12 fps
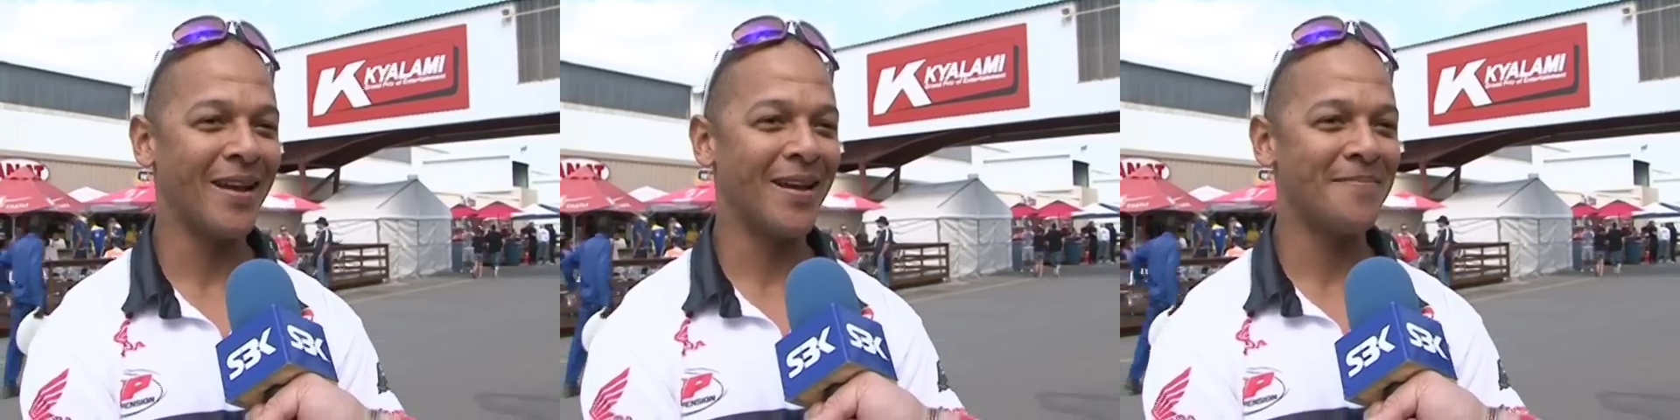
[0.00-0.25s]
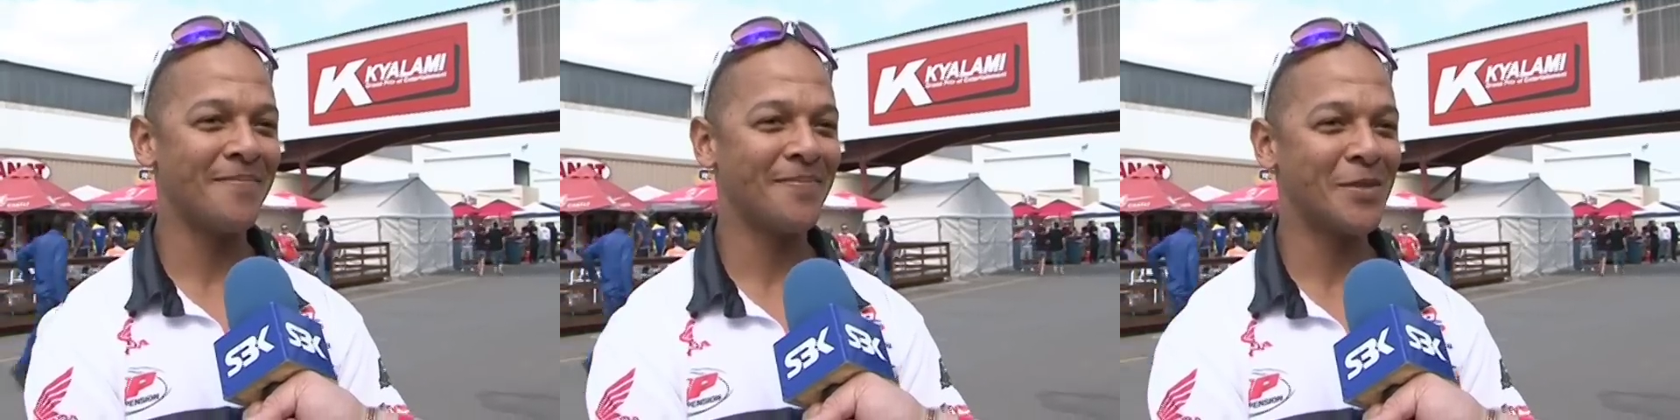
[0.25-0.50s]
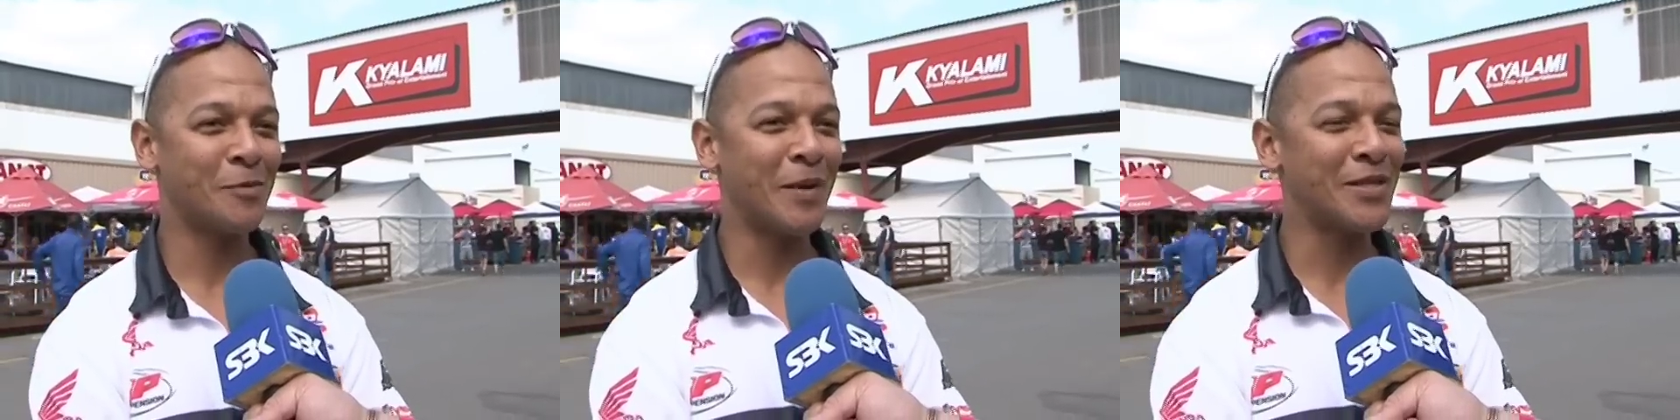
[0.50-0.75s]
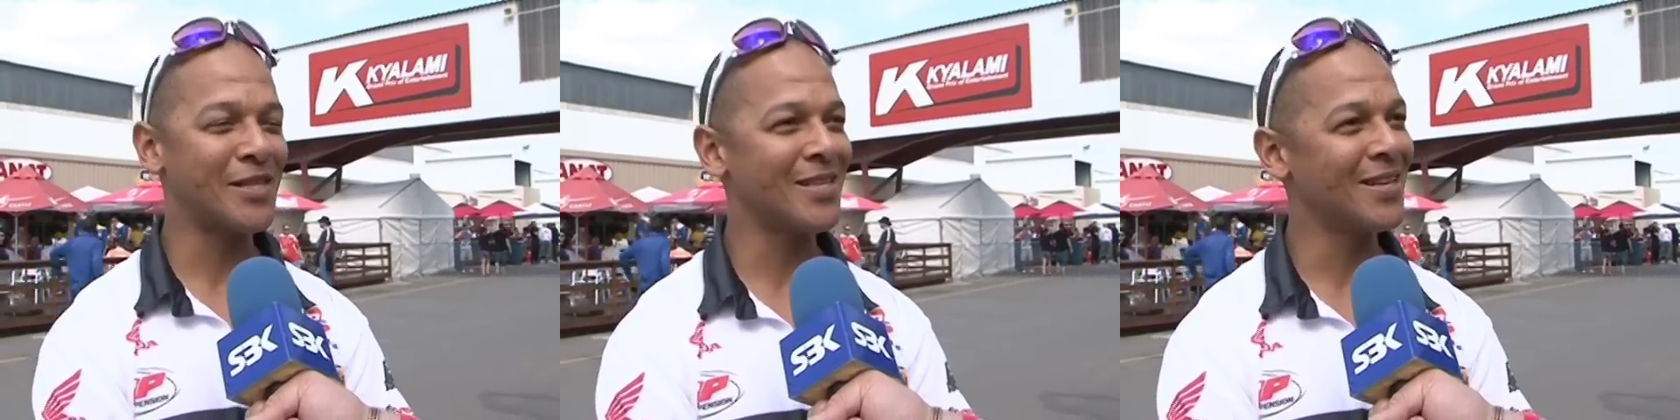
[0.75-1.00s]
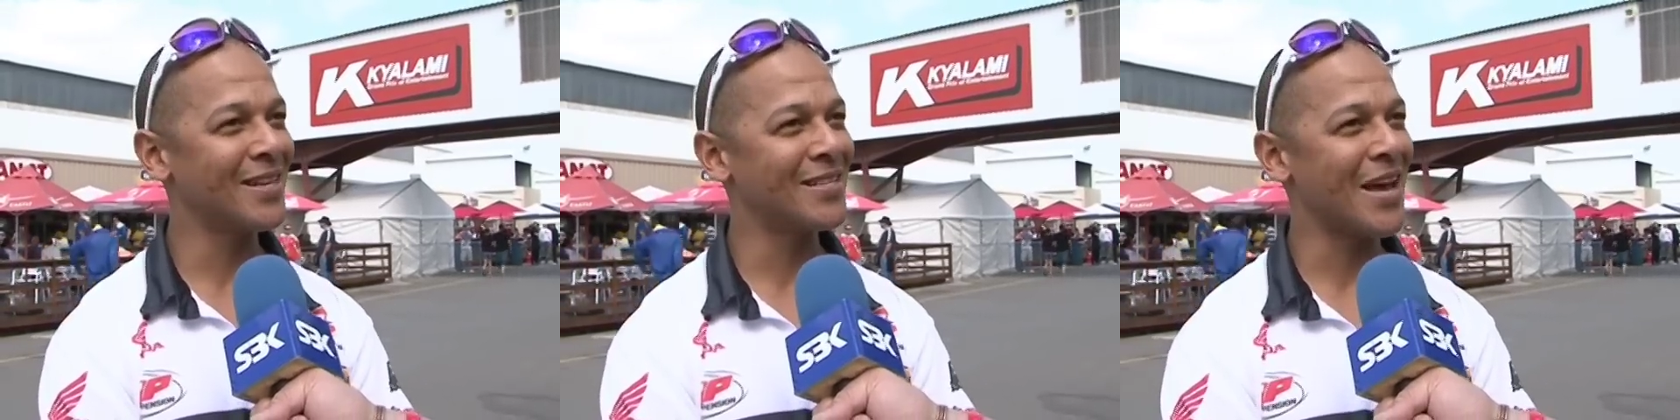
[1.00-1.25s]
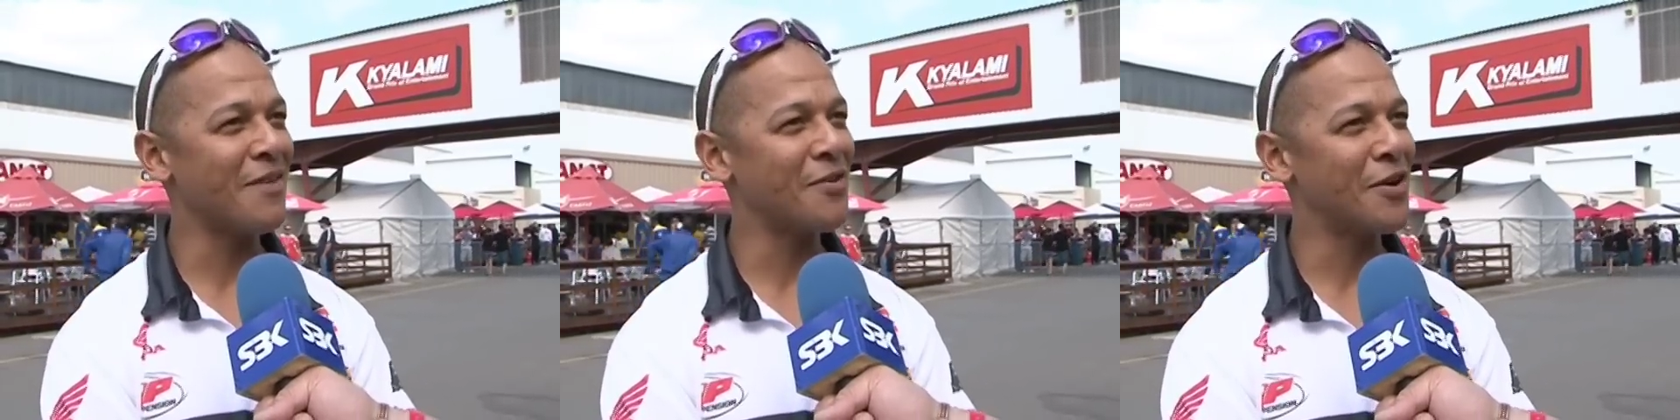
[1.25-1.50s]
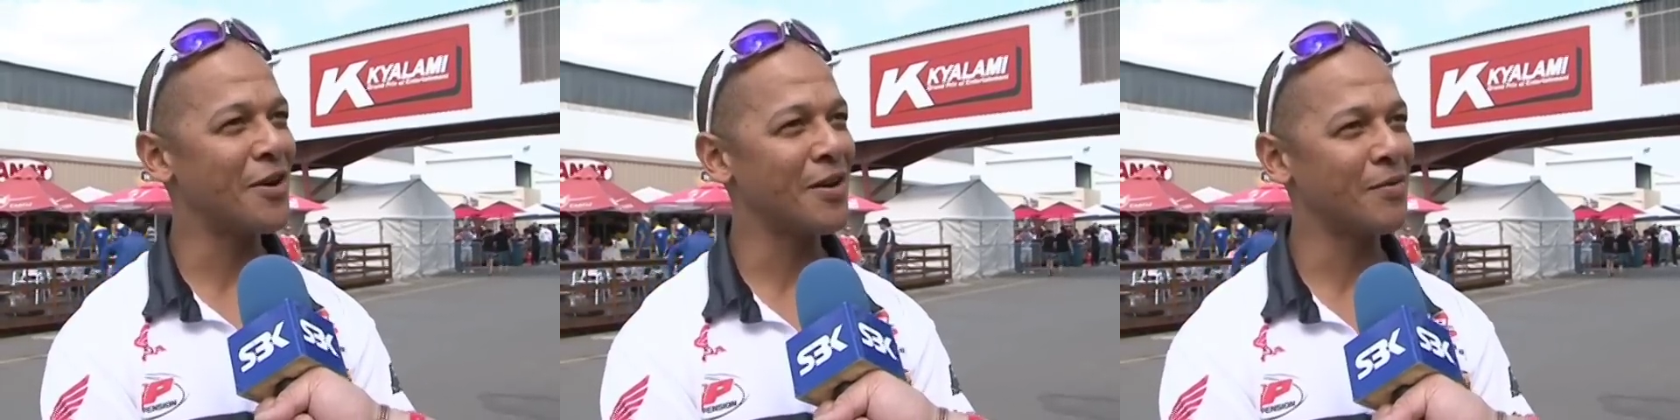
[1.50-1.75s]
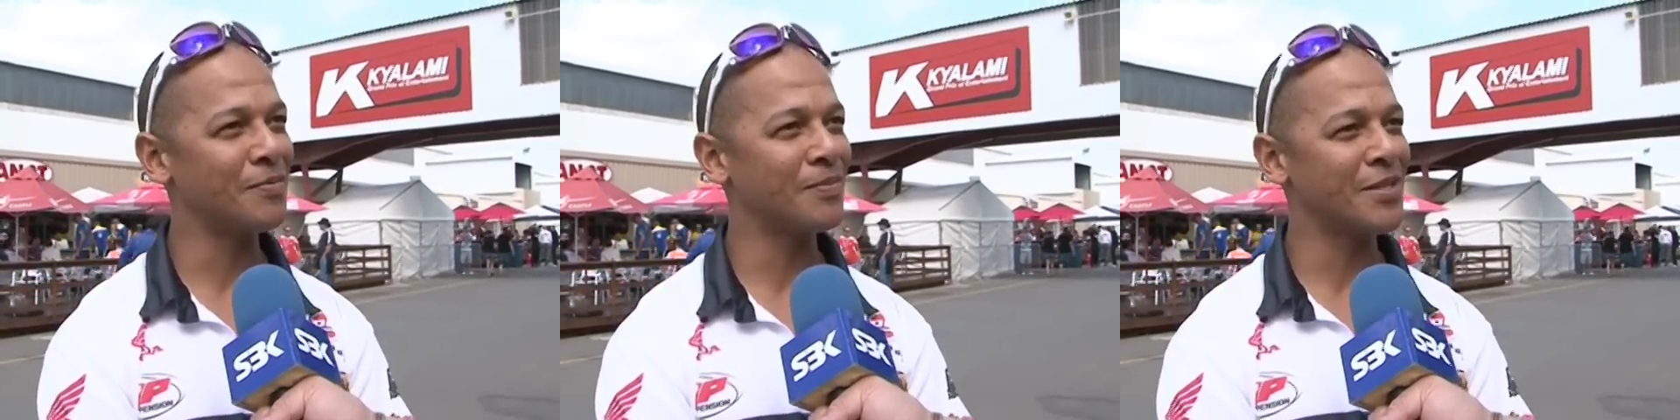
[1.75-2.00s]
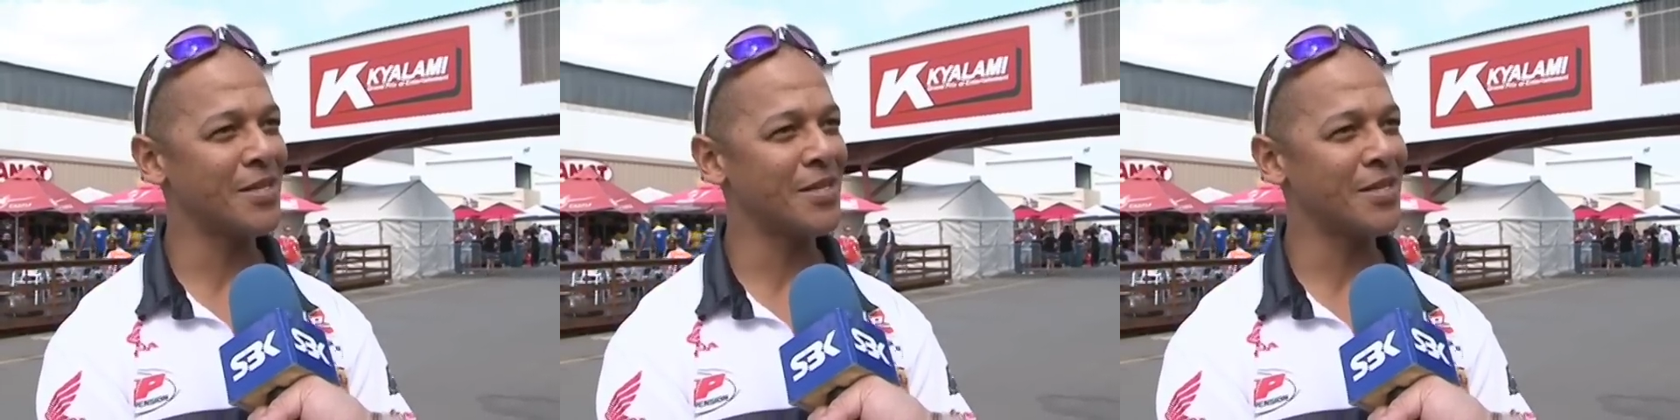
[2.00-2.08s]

especially seeing as I haven't ridden a